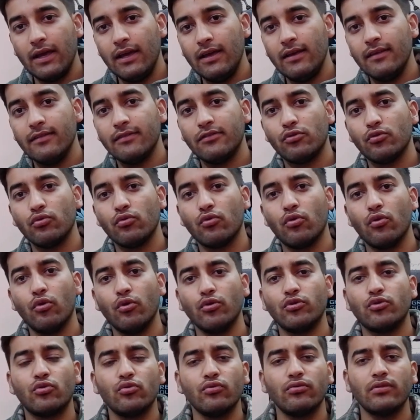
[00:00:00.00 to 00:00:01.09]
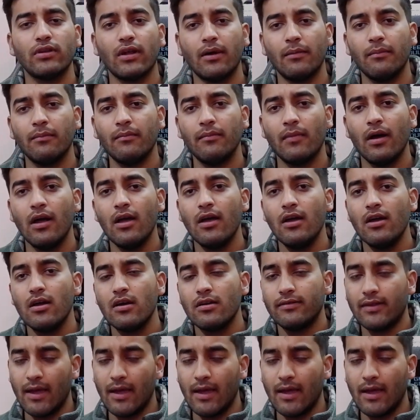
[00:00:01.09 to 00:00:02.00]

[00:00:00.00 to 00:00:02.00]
is to go through some